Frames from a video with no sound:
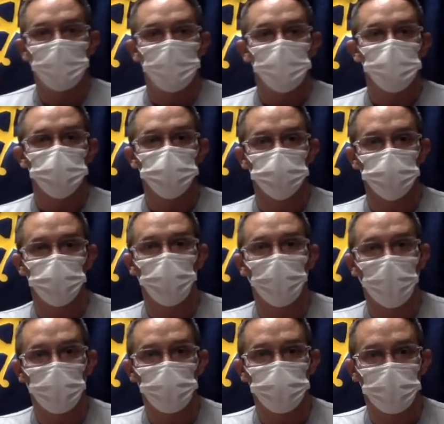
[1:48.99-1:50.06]
to
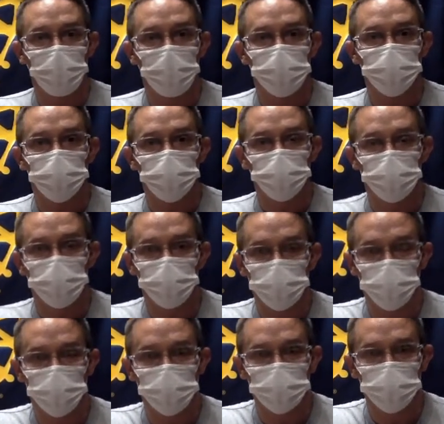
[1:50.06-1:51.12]
update to
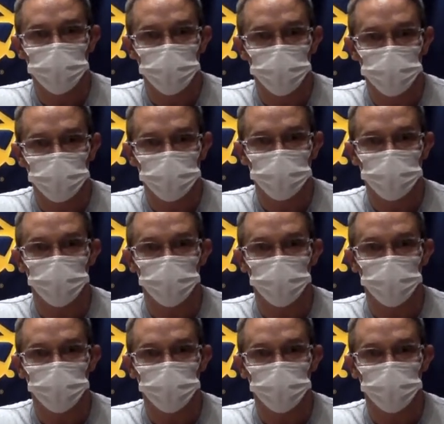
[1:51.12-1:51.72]
this new system.